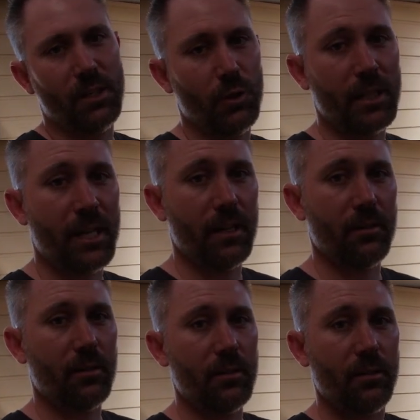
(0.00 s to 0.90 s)
you let
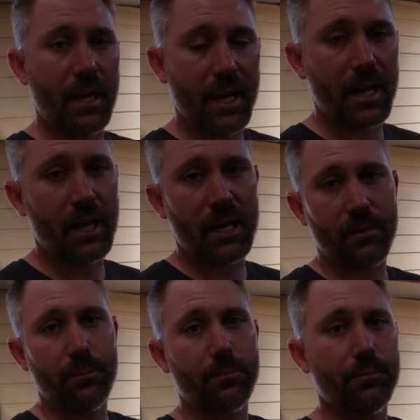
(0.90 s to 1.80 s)
it
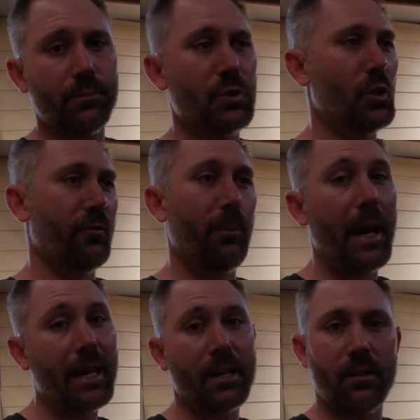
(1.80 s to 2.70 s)
sort of
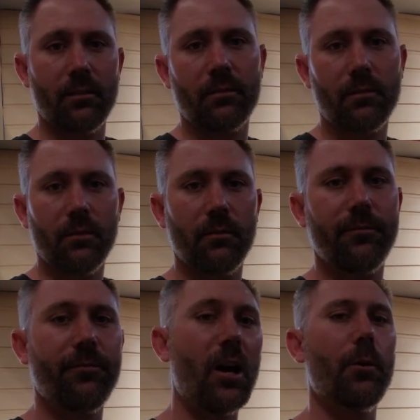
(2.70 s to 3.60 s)
bake,
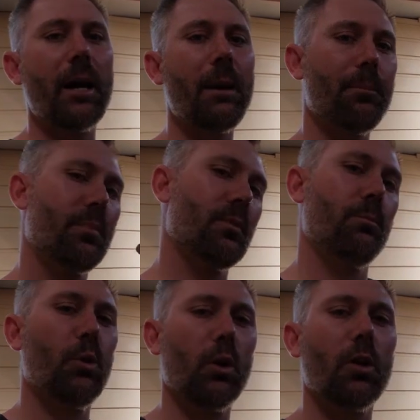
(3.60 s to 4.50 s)
foam up,
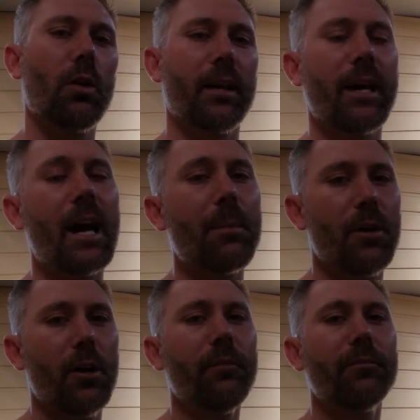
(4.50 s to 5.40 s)
pull all the
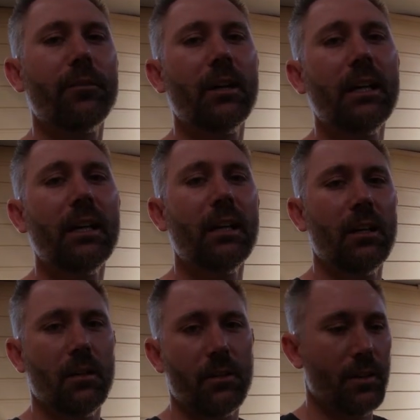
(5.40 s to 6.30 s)
carbon off,
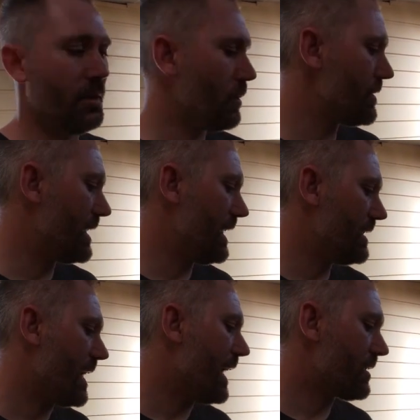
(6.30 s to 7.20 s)
because the
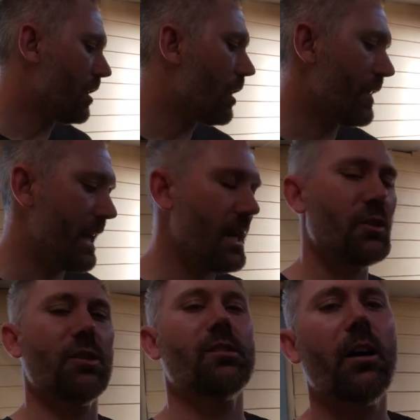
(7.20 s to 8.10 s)
intake's hot, the
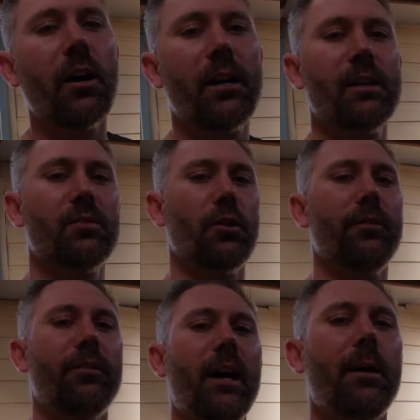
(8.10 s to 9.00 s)
engine's hot, it sort
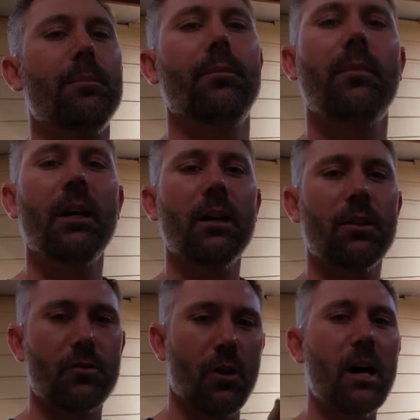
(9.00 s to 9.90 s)
of
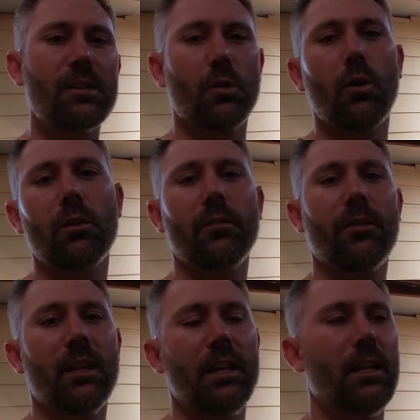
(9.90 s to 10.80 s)
dries all of
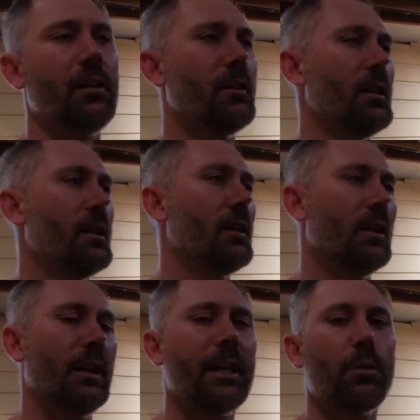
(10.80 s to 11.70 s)
the
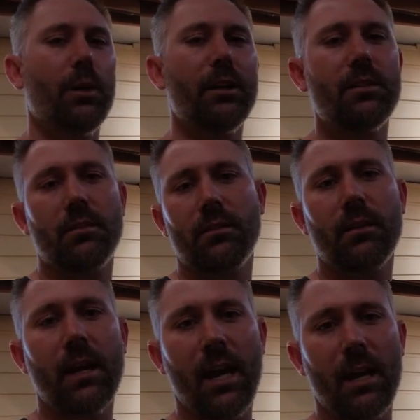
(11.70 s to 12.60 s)
liquid
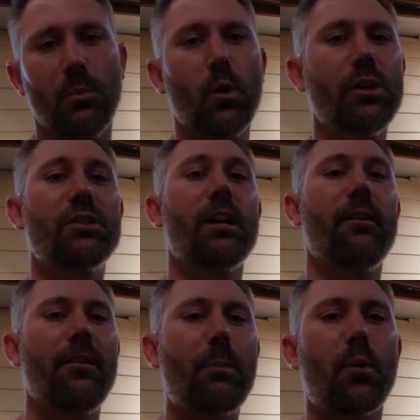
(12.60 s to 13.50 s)
and
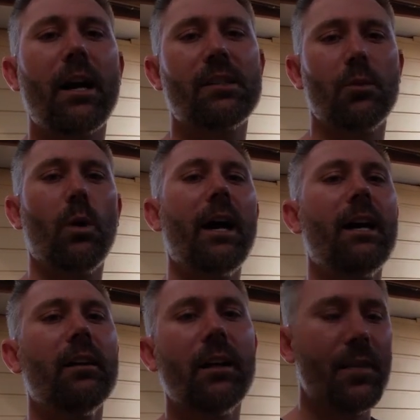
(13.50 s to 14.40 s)
moisture evaporates
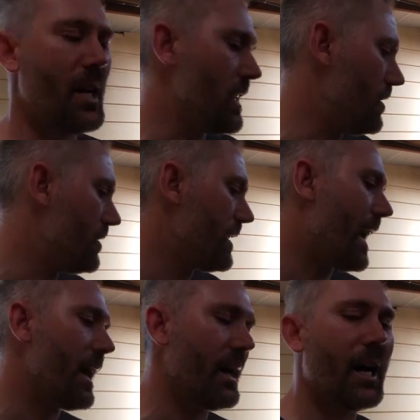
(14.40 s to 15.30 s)
away, and then you
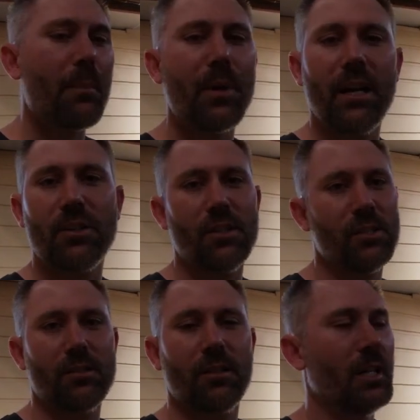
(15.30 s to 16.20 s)
start it up and it
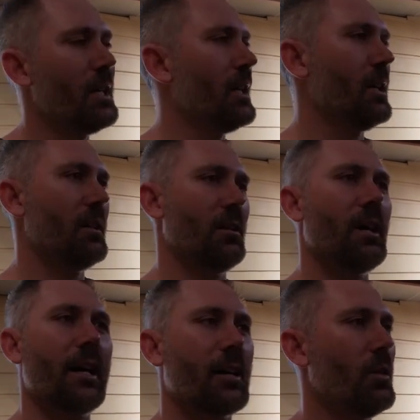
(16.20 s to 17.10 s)
just
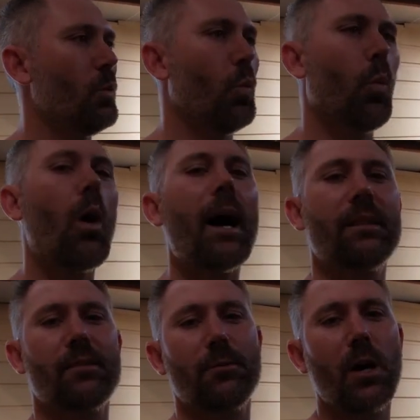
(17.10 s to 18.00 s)
like
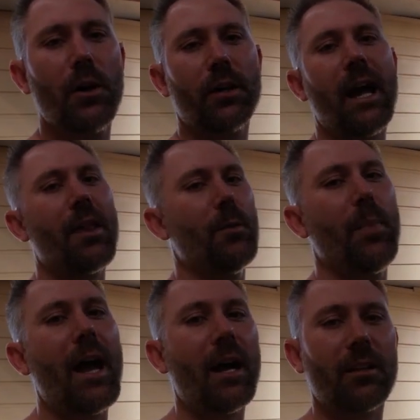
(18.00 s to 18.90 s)
white smoke out the
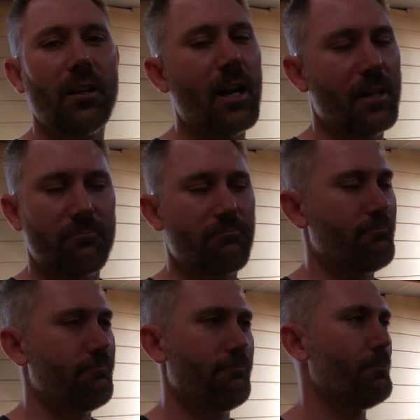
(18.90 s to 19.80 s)
back, like,
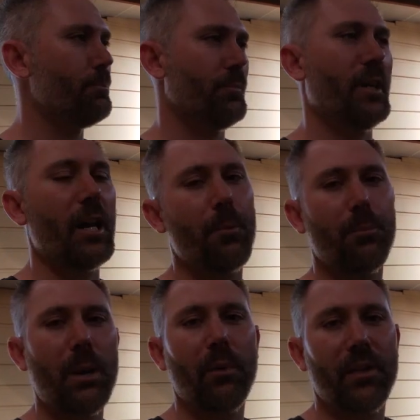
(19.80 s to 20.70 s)
you know,
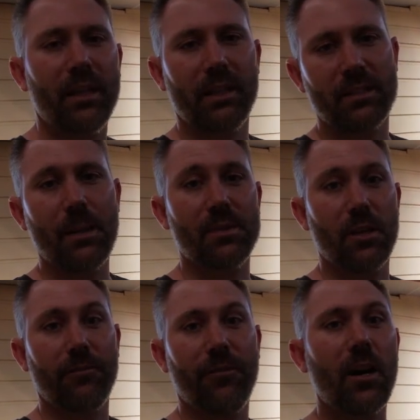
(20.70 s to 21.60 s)
people think something's
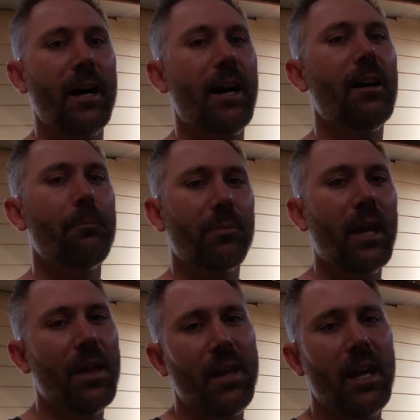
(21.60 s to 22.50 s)
on fire,
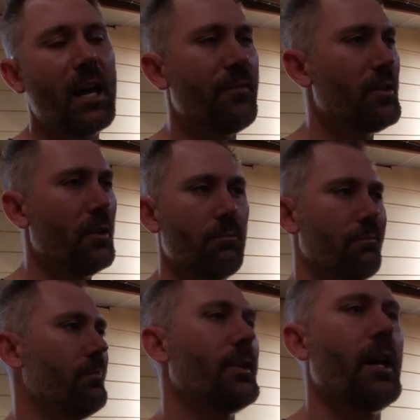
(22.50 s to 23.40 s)
and then after,
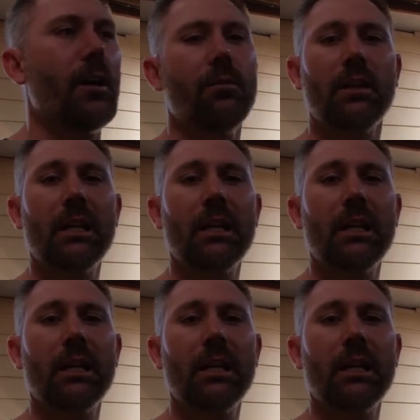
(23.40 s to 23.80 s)
you know,